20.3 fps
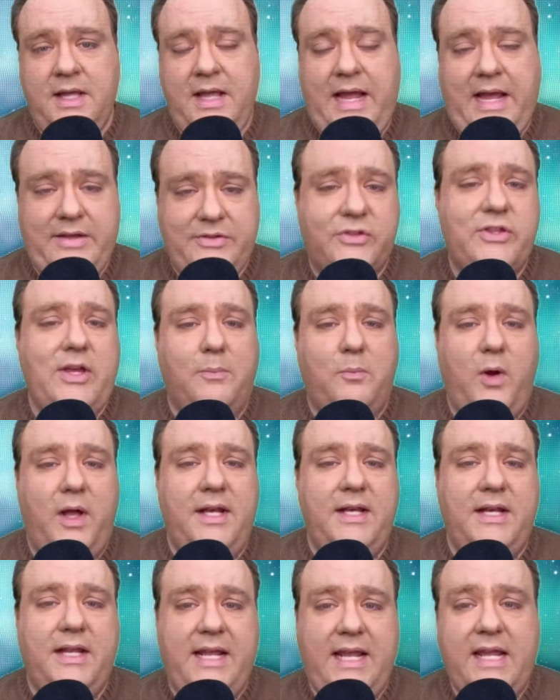As
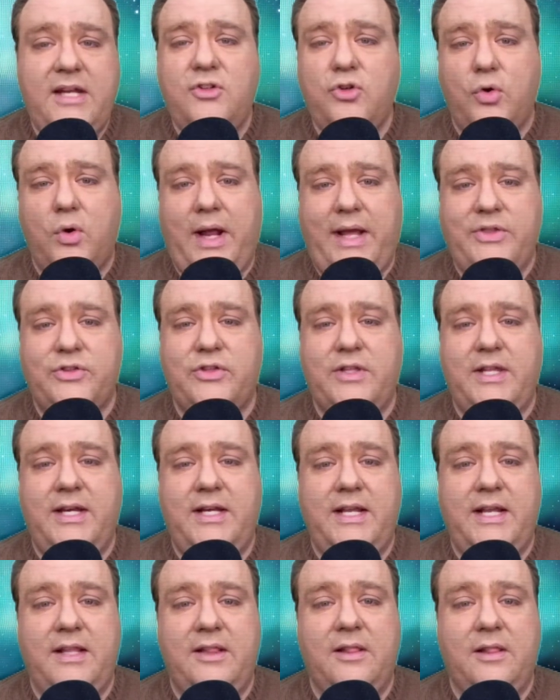someone interested
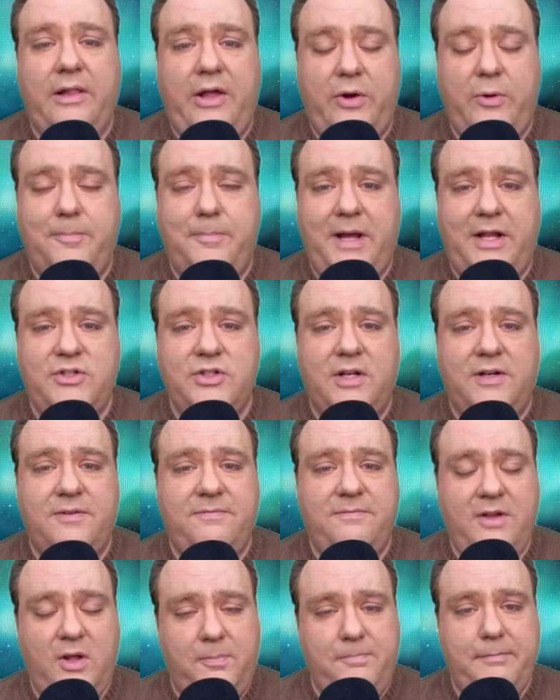in low budget
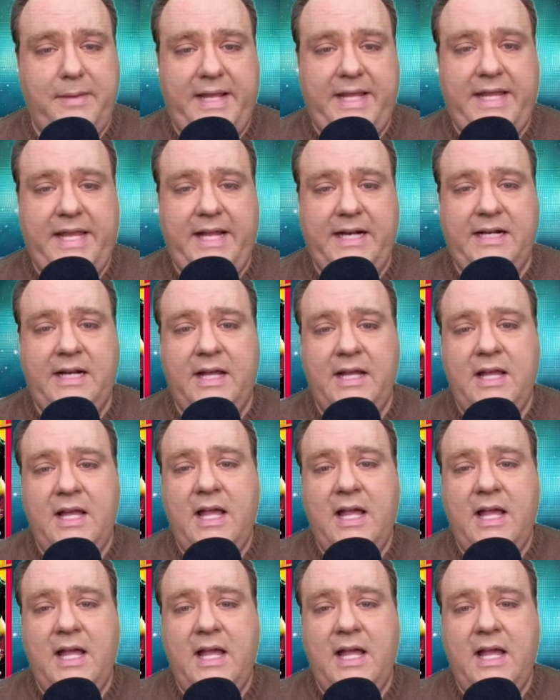filmmaking,